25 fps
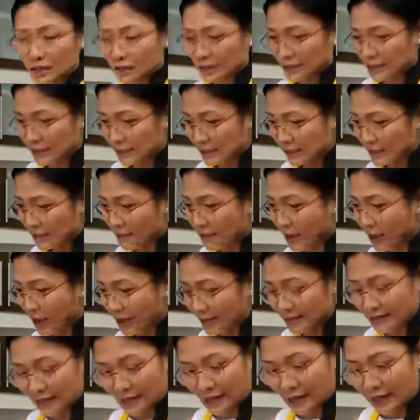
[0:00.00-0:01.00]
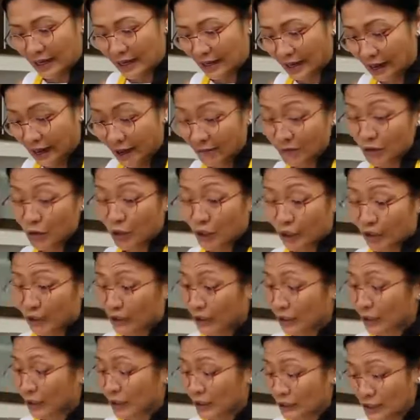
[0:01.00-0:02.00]
sea bass that I have. You can
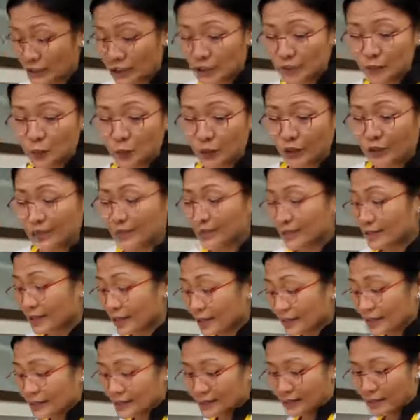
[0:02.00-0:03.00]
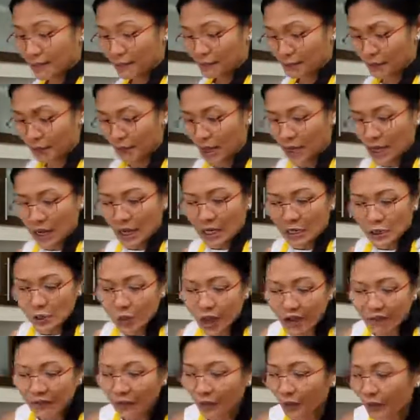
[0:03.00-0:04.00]
in this book it says snapper. So
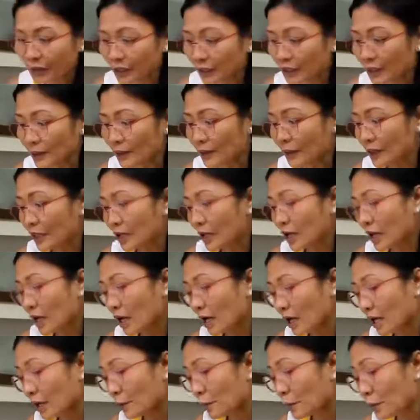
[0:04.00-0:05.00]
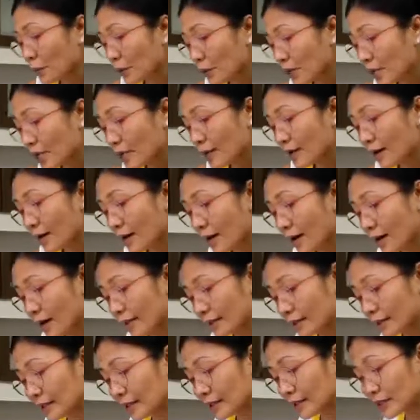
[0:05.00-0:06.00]
I've already
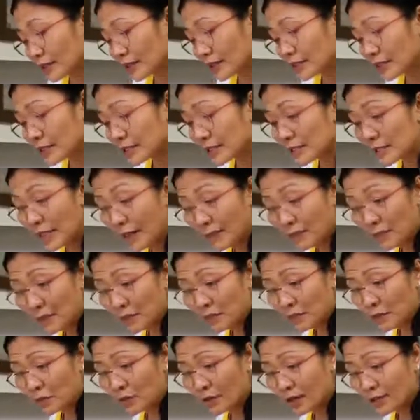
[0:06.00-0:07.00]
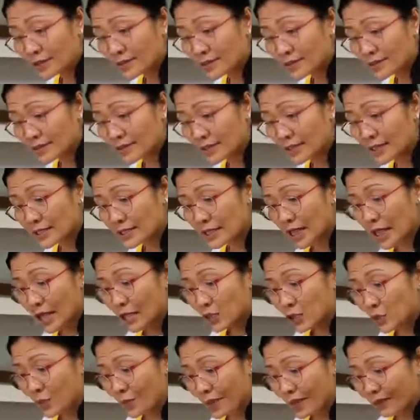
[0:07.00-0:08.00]
pre-cut. The step number 1 says
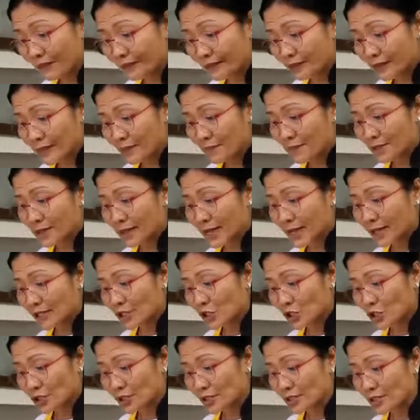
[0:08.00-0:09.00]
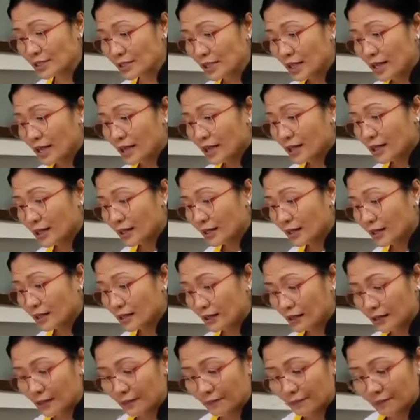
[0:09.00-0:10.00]
to make deep gashes
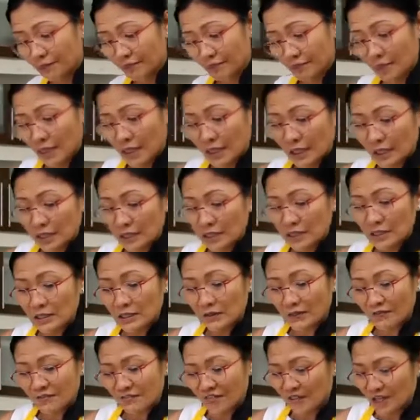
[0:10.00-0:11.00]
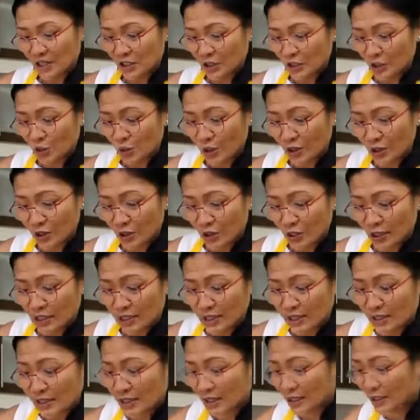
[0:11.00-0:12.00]
in the fish. So as you can
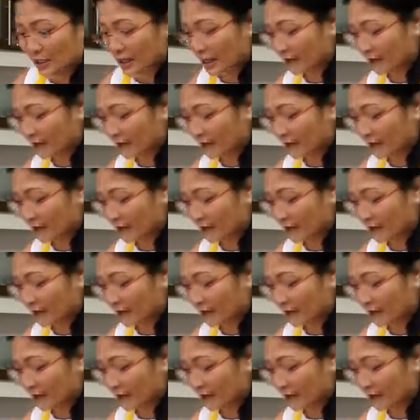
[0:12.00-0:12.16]
see here,